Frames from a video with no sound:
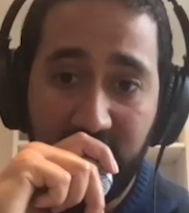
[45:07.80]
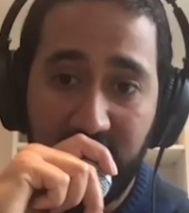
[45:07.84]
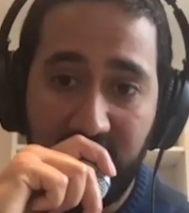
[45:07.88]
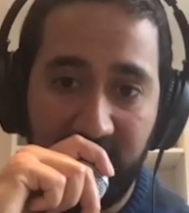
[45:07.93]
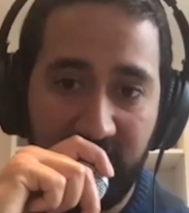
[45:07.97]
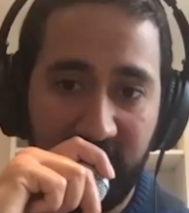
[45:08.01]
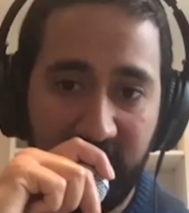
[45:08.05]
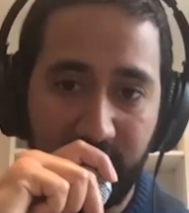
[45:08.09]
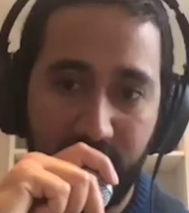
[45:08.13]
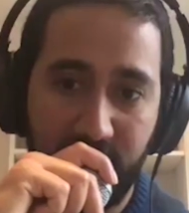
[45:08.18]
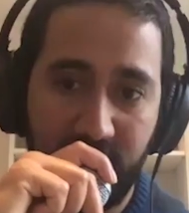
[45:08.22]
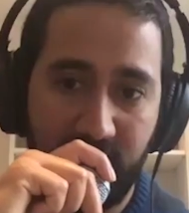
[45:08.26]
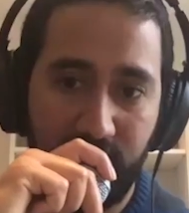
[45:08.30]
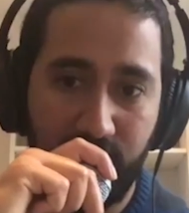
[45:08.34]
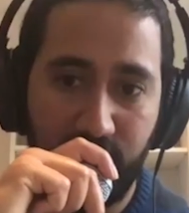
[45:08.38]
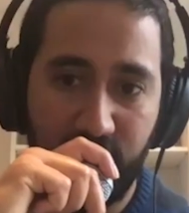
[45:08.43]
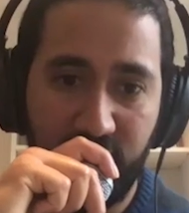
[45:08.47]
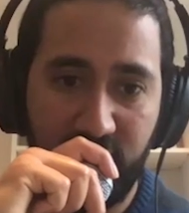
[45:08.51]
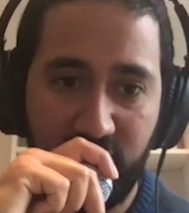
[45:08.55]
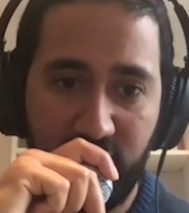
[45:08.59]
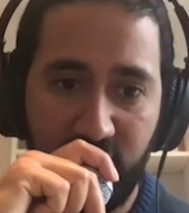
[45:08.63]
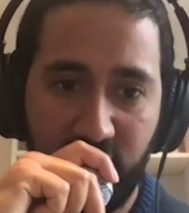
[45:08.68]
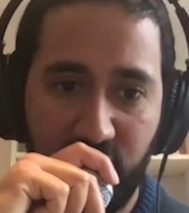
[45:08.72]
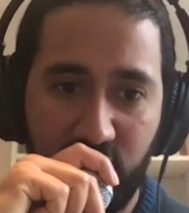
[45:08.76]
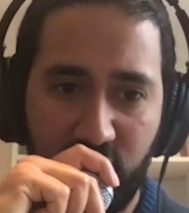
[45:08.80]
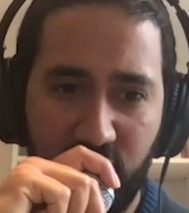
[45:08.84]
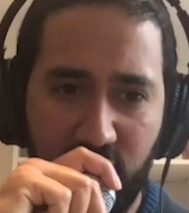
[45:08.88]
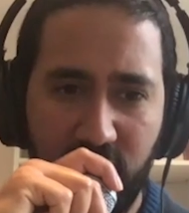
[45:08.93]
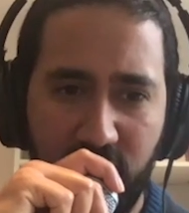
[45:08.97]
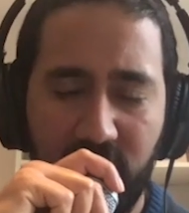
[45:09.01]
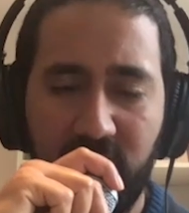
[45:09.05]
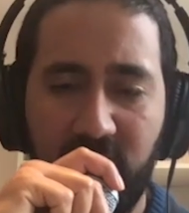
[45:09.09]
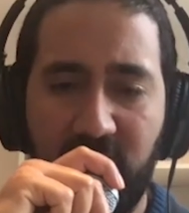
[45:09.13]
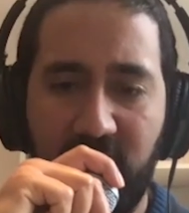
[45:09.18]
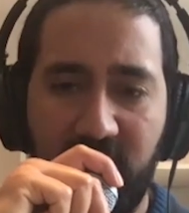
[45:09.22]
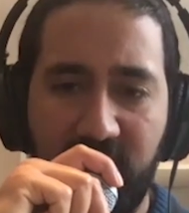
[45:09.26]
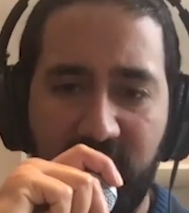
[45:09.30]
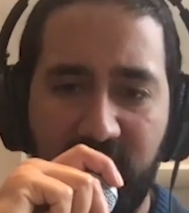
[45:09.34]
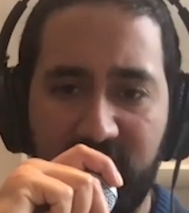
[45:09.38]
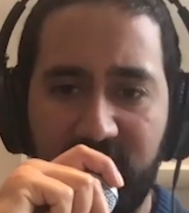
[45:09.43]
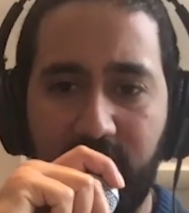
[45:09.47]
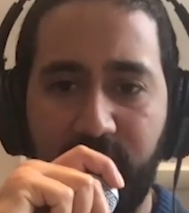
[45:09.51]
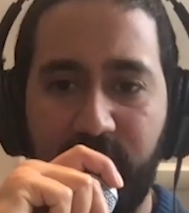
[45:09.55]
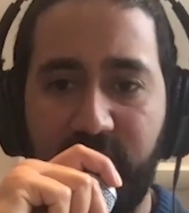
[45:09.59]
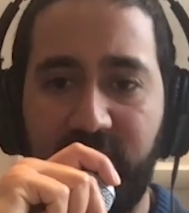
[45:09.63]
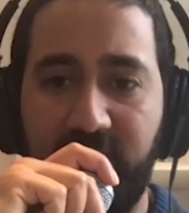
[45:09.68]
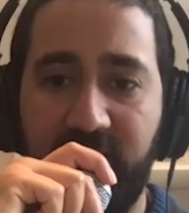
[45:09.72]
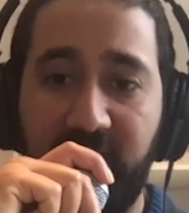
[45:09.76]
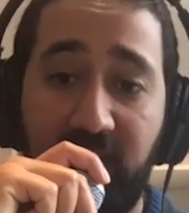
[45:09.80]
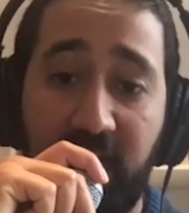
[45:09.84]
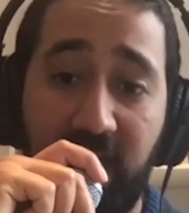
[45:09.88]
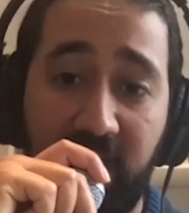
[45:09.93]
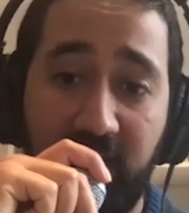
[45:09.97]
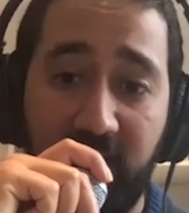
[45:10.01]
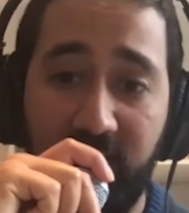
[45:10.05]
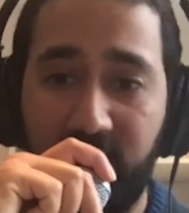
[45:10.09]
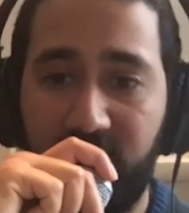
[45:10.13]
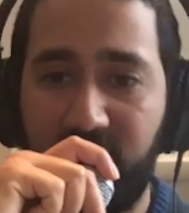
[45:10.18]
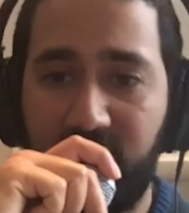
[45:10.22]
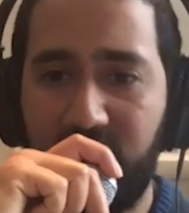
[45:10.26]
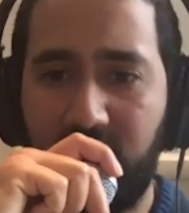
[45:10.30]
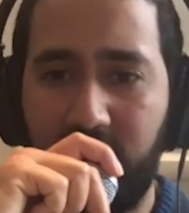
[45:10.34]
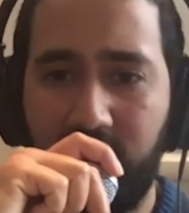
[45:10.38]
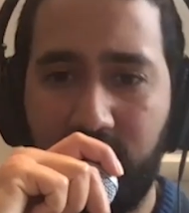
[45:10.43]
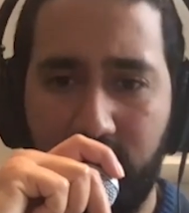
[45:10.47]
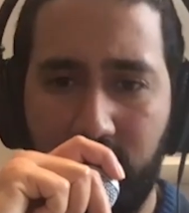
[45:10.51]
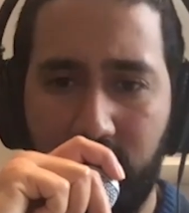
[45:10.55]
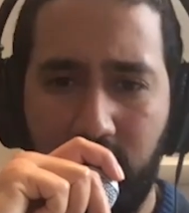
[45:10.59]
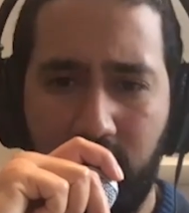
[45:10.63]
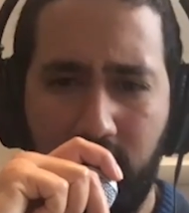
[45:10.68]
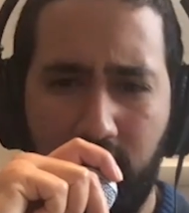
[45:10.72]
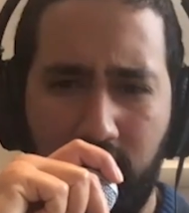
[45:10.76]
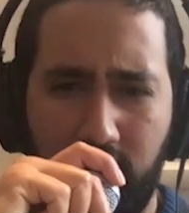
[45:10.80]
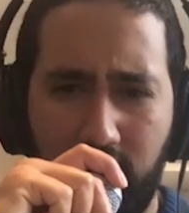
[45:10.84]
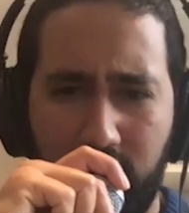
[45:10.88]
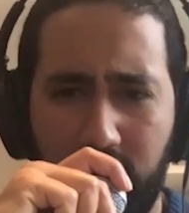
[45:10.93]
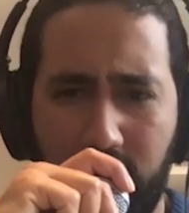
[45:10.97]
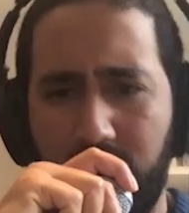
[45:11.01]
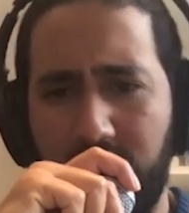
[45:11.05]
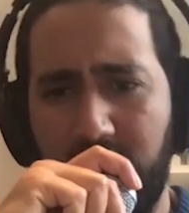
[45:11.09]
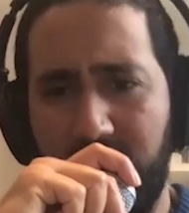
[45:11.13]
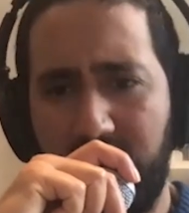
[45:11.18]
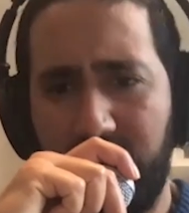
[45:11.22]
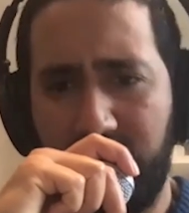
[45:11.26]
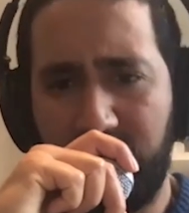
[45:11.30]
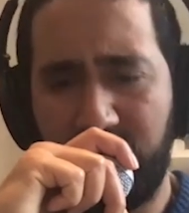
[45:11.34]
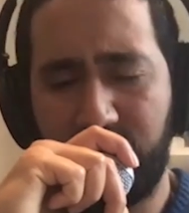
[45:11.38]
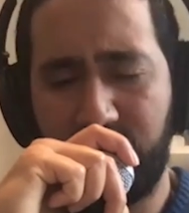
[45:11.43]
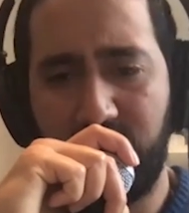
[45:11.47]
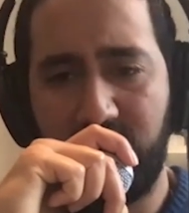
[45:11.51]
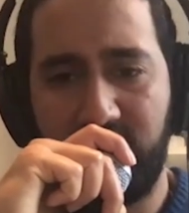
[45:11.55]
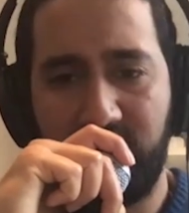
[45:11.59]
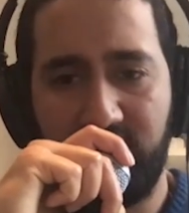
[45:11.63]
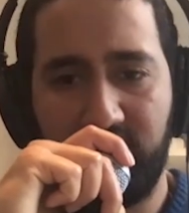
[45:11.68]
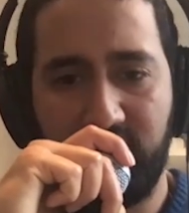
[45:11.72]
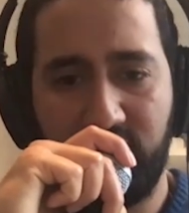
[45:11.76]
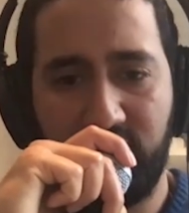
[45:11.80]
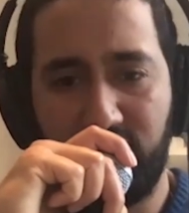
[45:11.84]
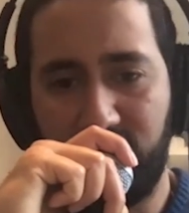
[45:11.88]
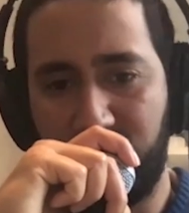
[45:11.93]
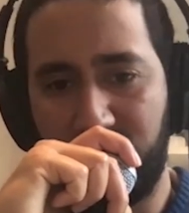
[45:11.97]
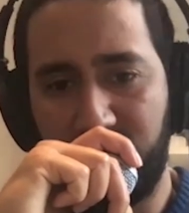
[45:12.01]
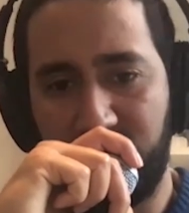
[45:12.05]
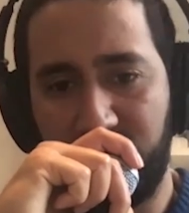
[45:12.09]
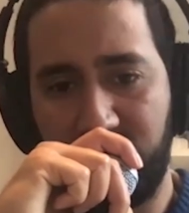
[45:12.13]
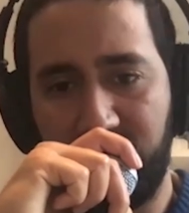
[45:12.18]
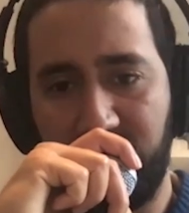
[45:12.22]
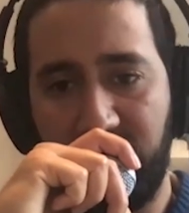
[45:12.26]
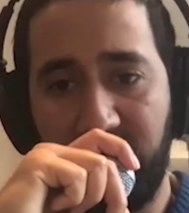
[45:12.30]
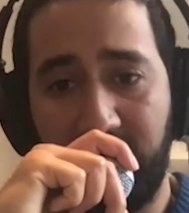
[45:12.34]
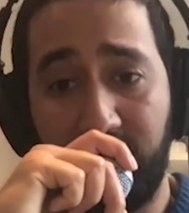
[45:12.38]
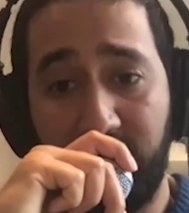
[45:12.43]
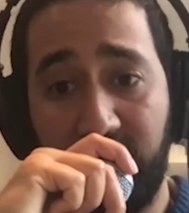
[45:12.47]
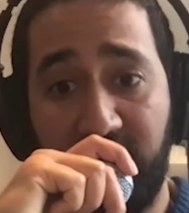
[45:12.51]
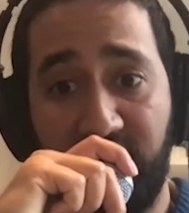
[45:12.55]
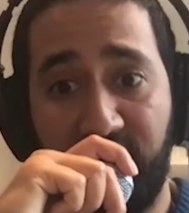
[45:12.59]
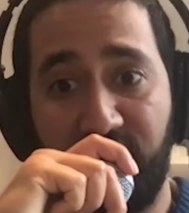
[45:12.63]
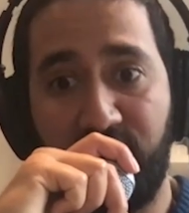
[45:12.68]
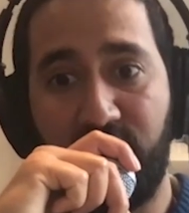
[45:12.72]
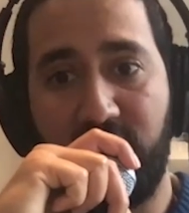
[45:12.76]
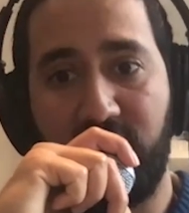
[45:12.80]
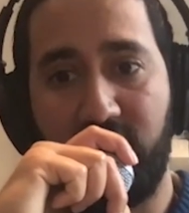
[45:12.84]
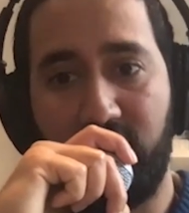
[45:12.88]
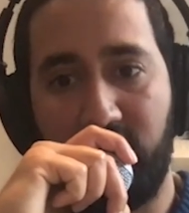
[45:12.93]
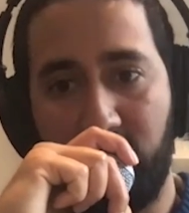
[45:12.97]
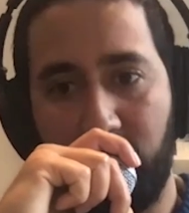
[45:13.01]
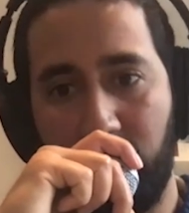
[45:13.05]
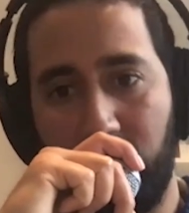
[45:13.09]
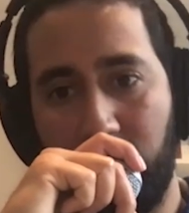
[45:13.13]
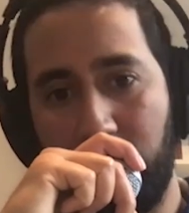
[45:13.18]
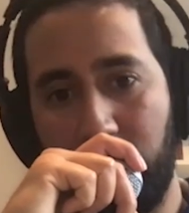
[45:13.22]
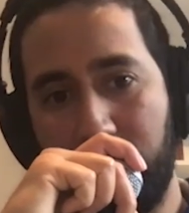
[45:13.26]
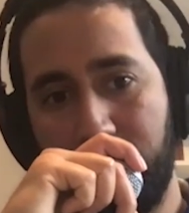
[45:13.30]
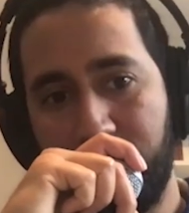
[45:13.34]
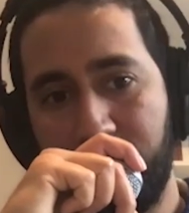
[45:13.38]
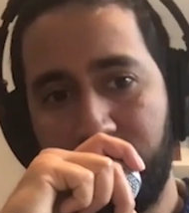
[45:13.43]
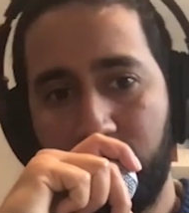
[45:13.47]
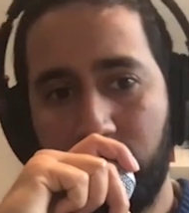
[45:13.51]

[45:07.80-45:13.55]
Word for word: like being British Asian, and it's something that I've come to learn and experience over the time that I've been here.